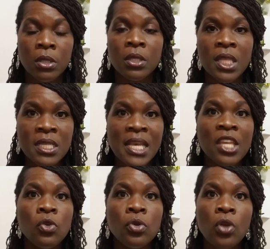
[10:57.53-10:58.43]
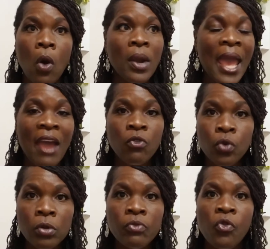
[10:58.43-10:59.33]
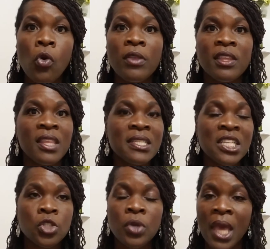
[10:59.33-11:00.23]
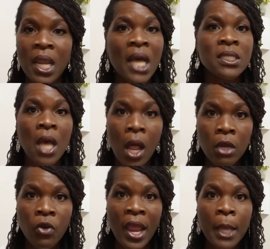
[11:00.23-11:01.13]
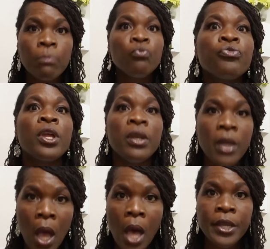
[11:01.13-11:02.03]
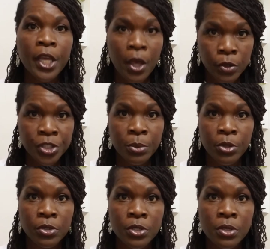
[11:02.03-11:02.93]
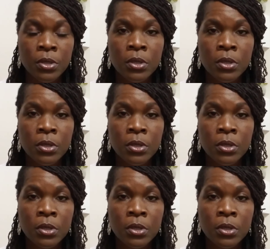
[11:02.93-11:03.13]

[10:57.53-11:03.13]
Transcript: The things that you don't have room for, the things that you cannot tolerate, non-negotiables.